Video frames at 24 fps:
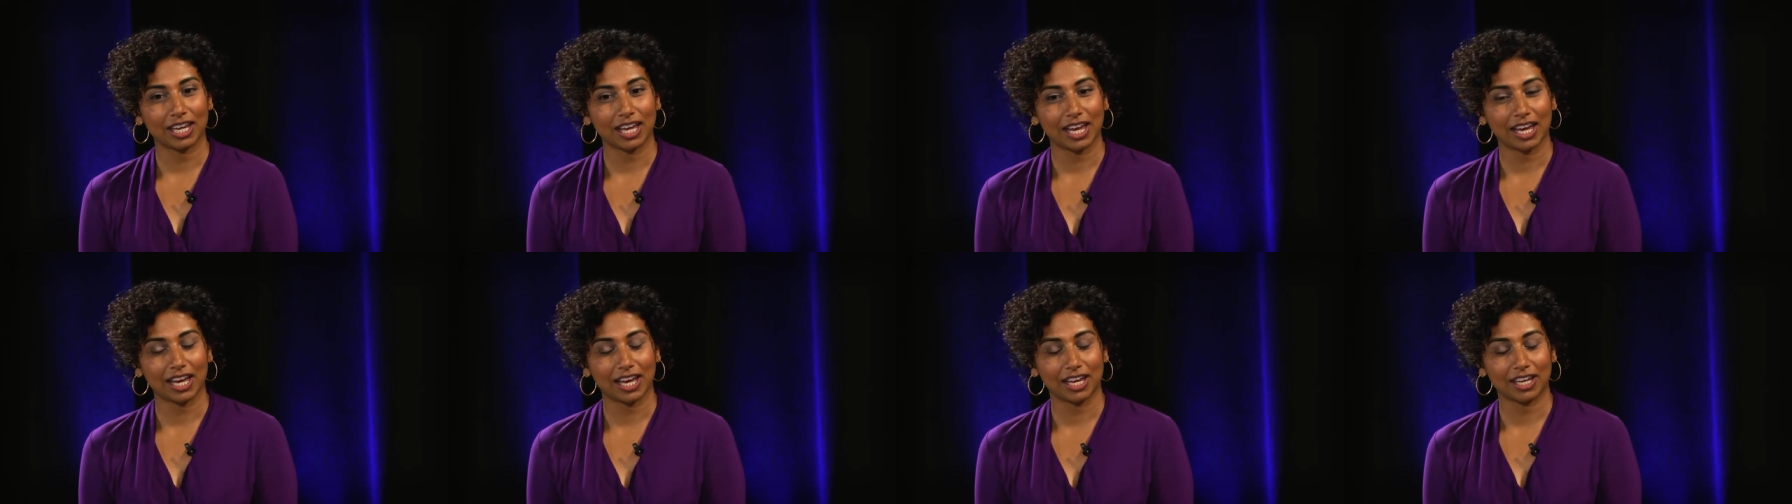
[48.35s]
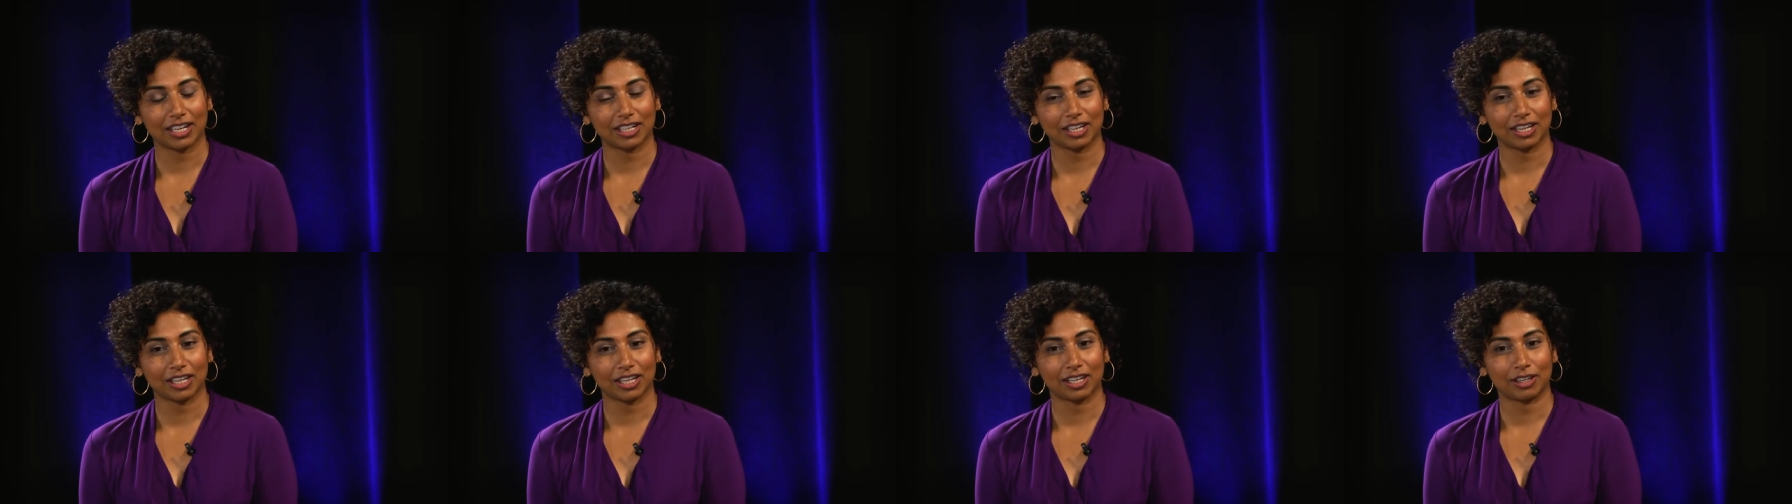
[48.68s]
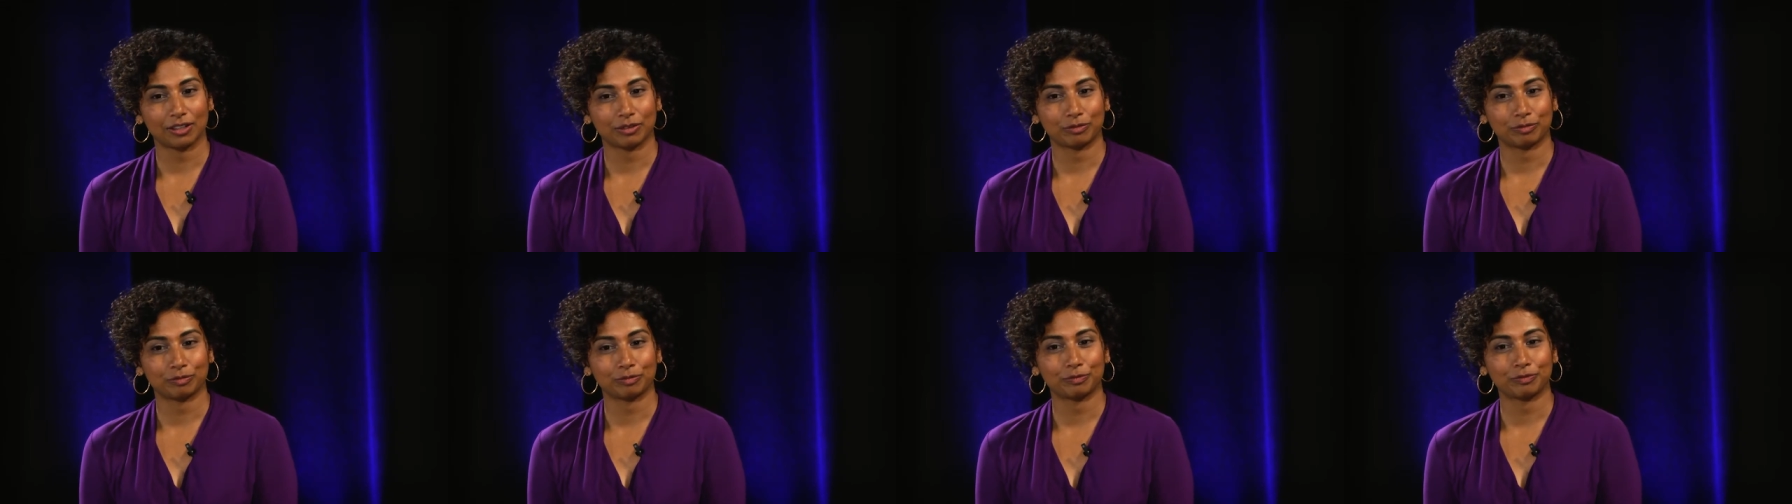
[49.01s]
had
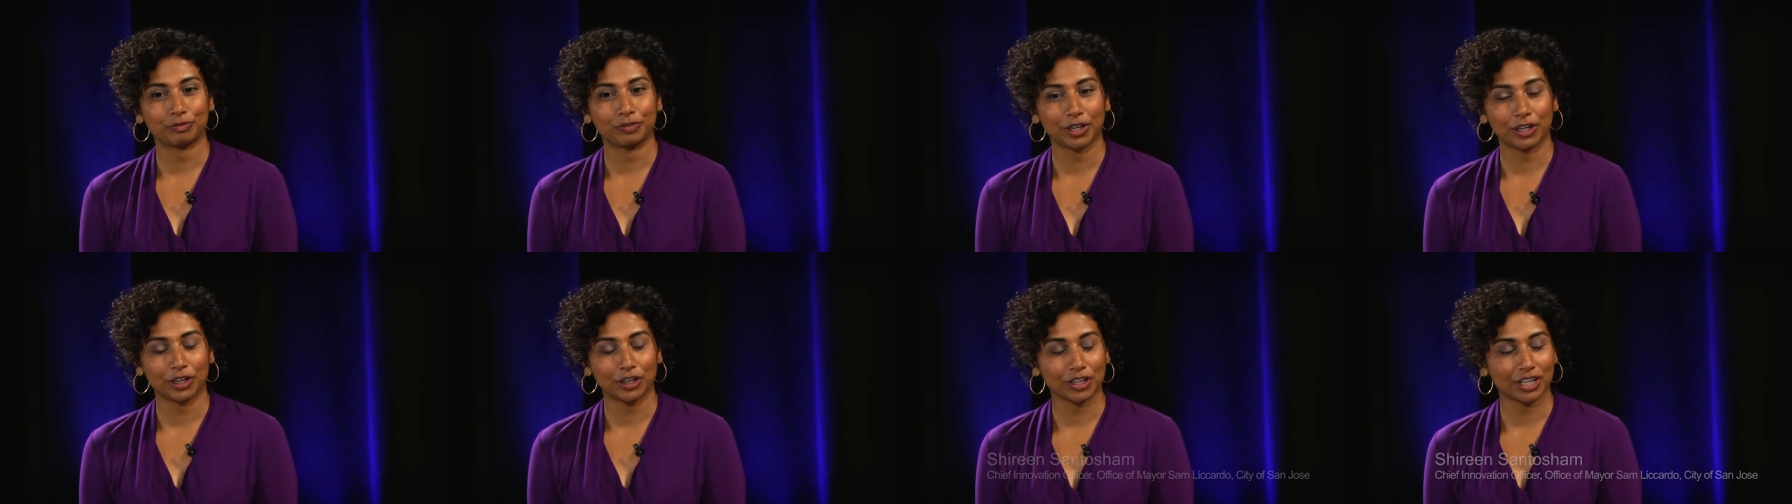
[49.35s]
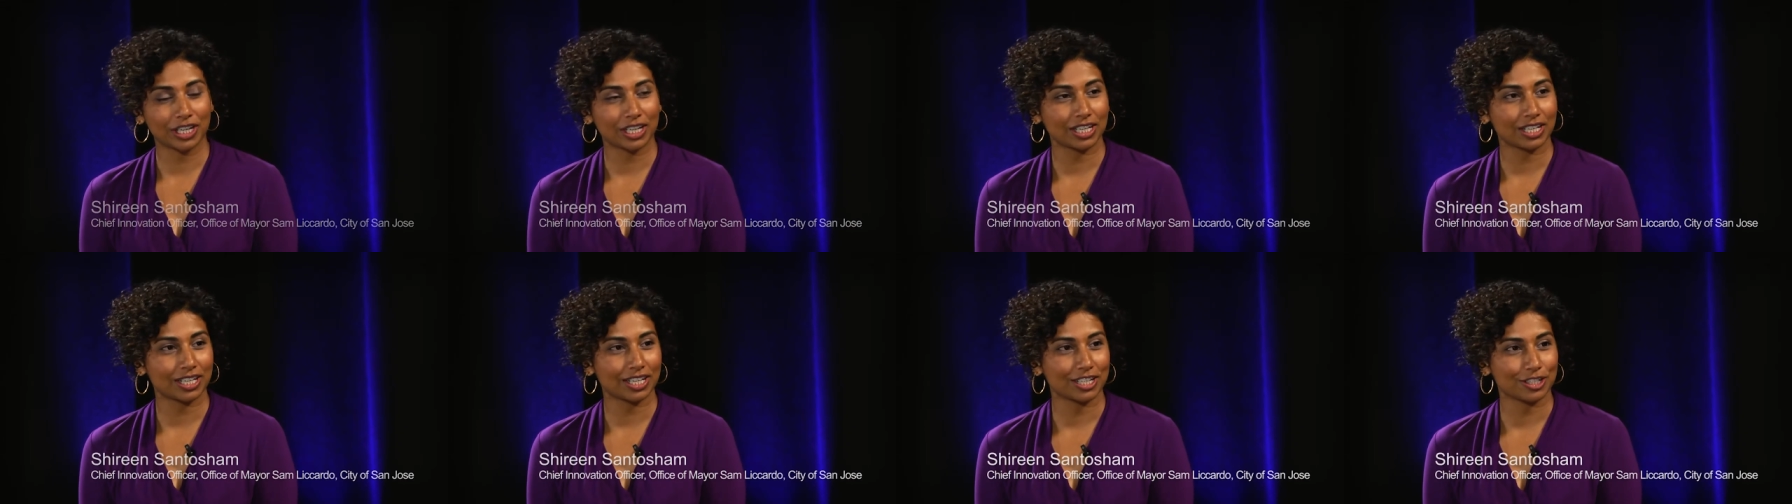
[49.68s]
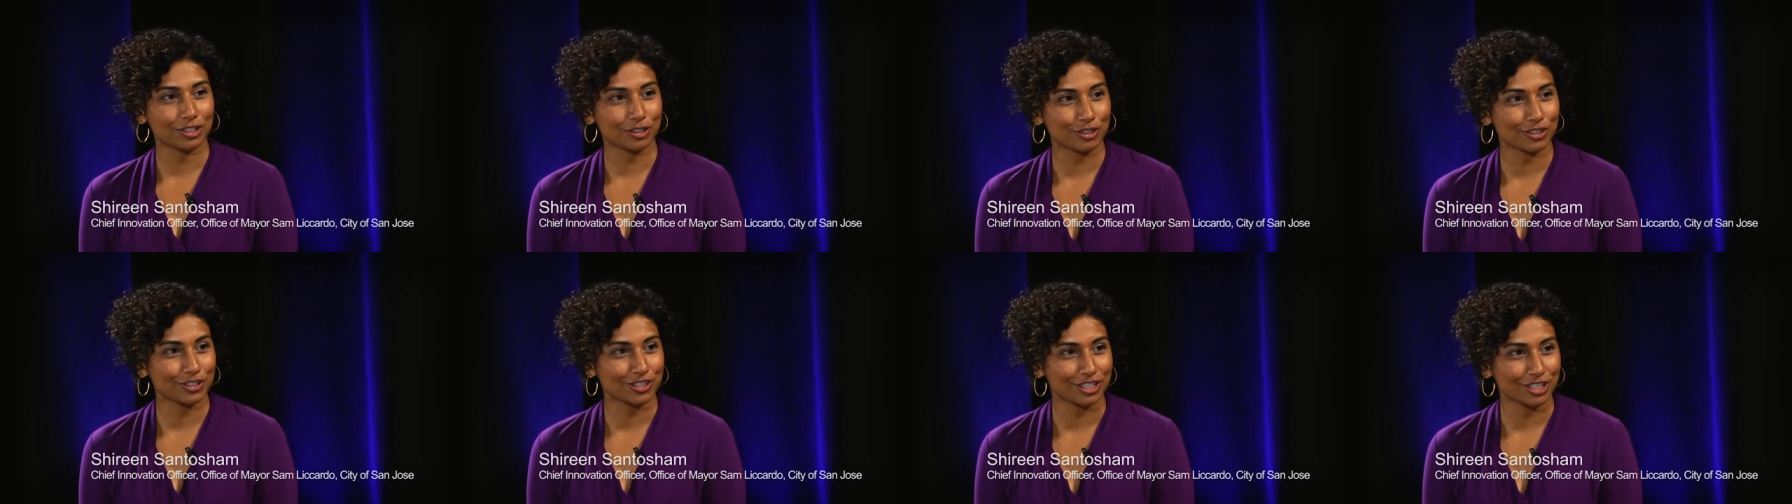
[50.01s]
a very
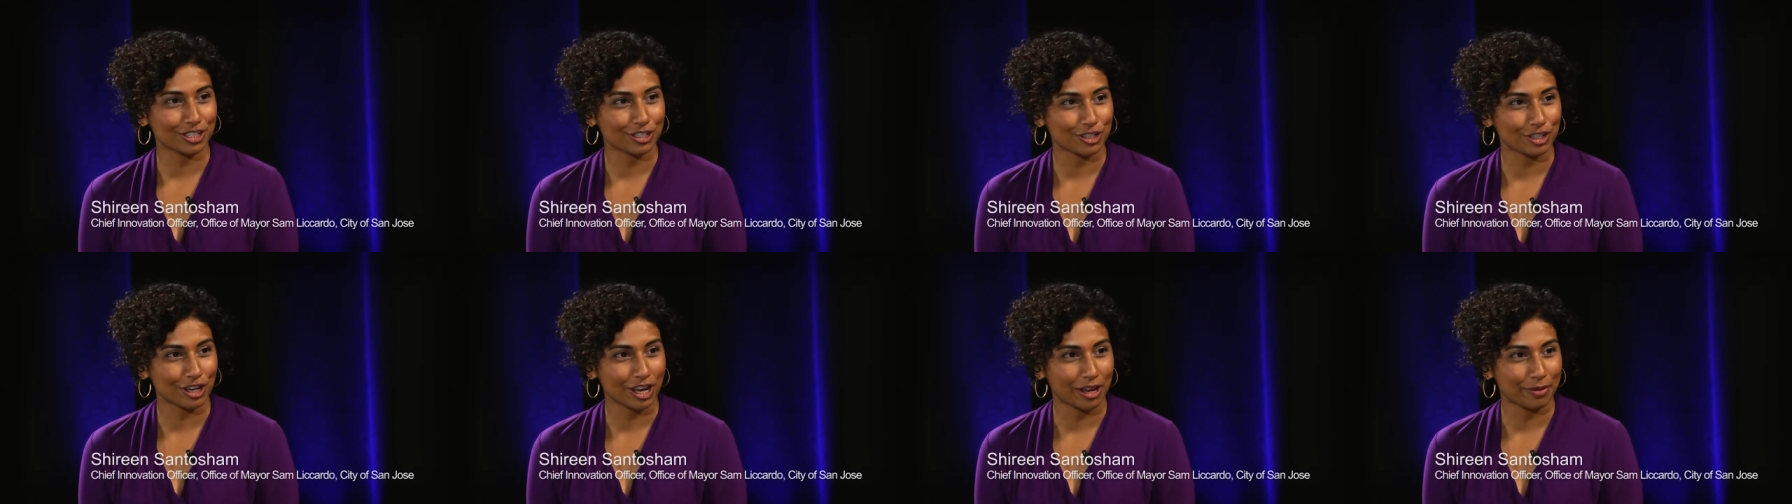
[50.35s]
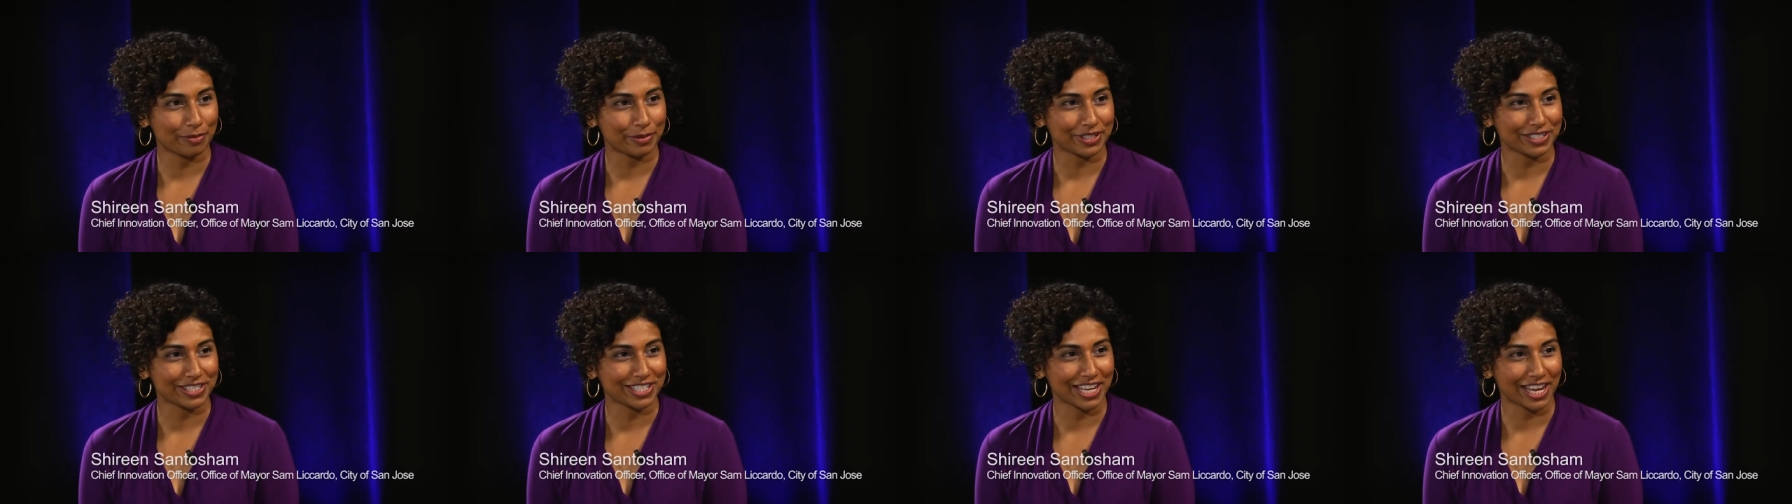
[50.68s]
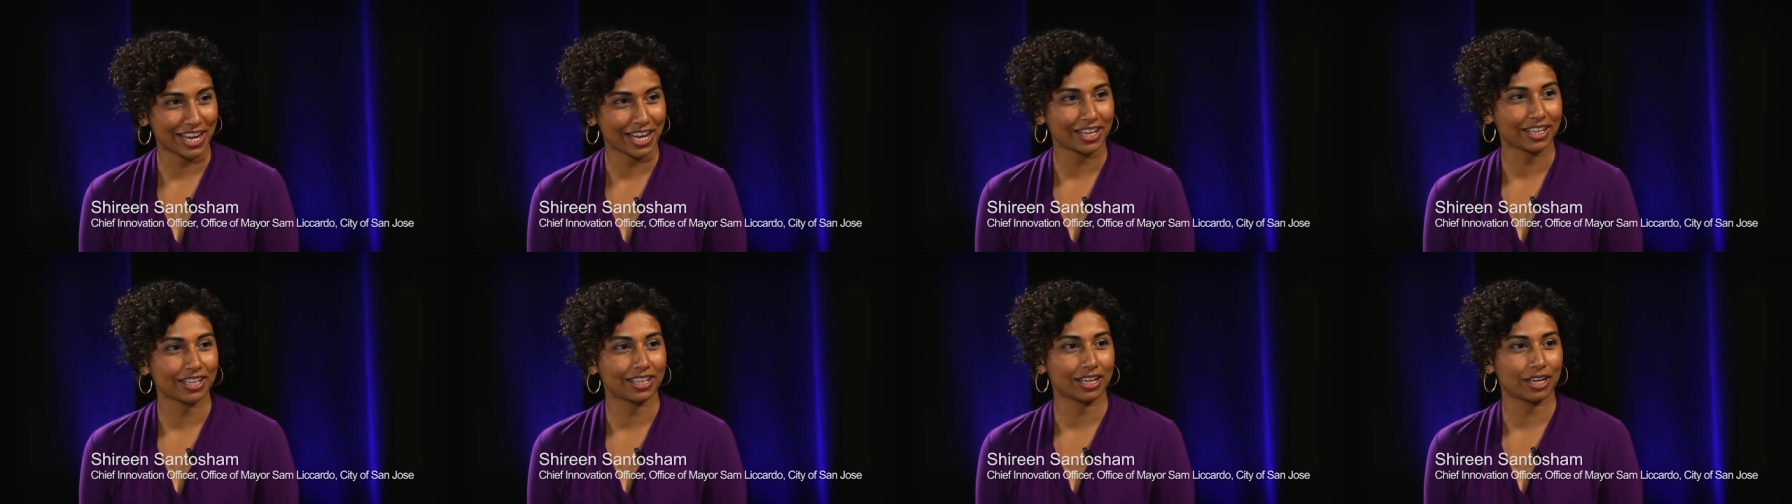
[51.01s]
interesting job in
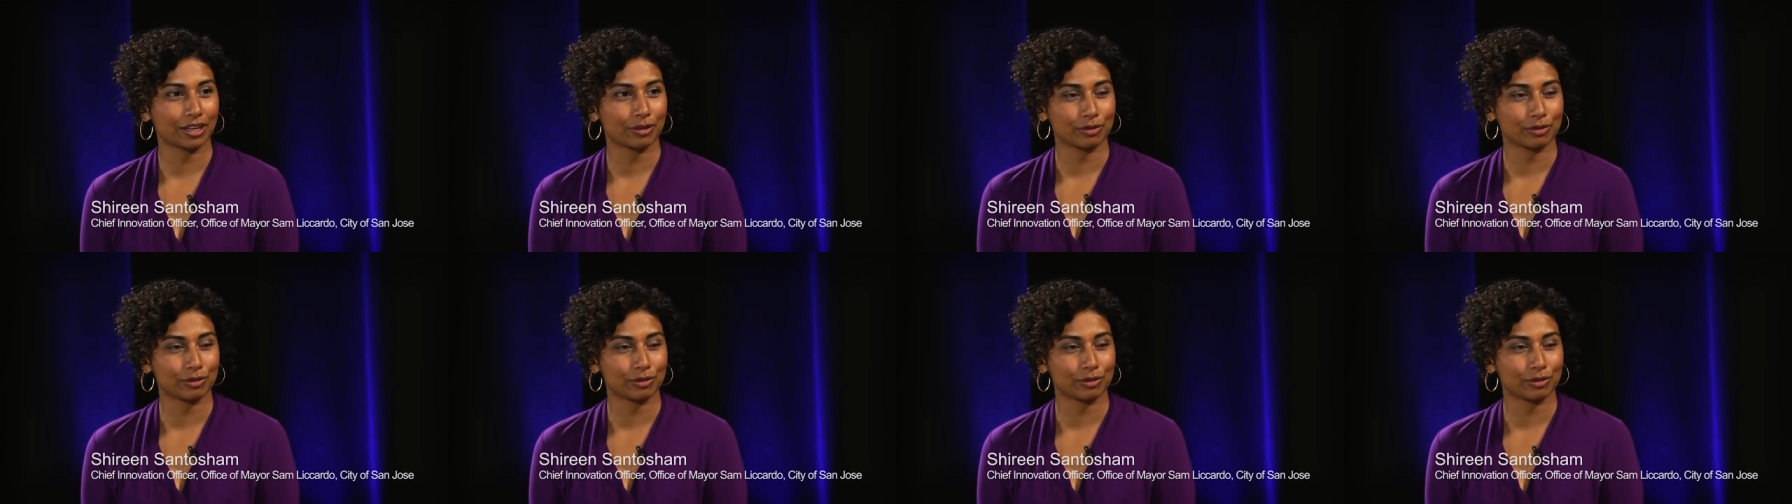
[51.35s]
tech.